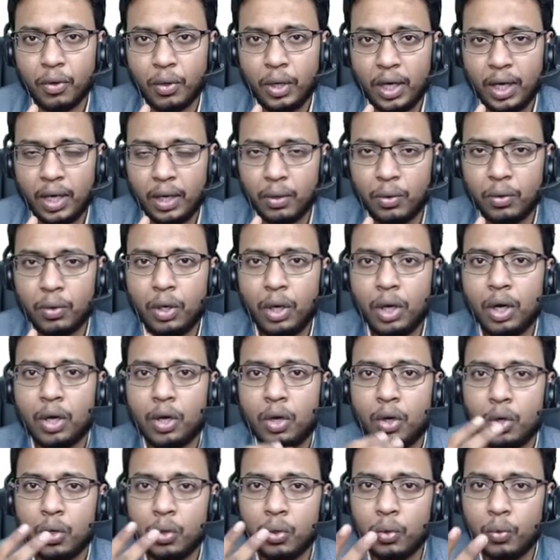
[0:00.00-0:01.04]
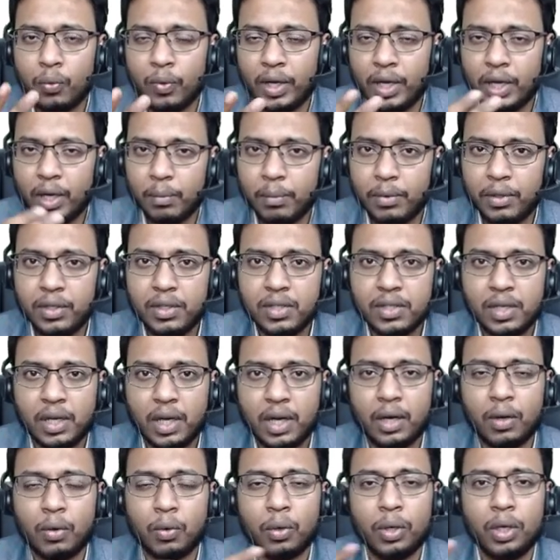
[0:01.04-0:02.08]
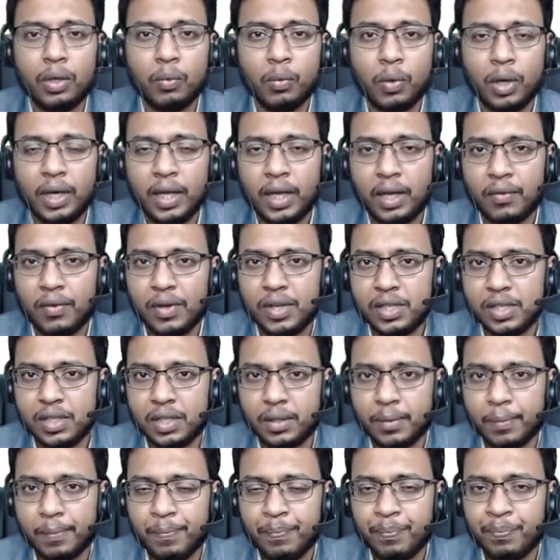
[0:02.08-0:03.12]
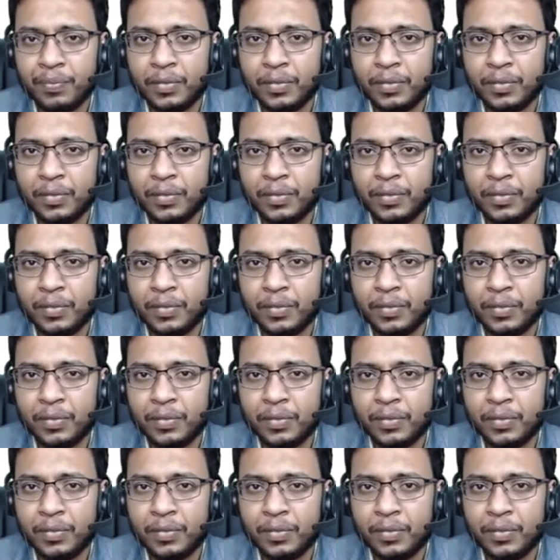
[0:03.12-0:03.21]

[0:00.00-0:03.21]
you have two variables and only one equation?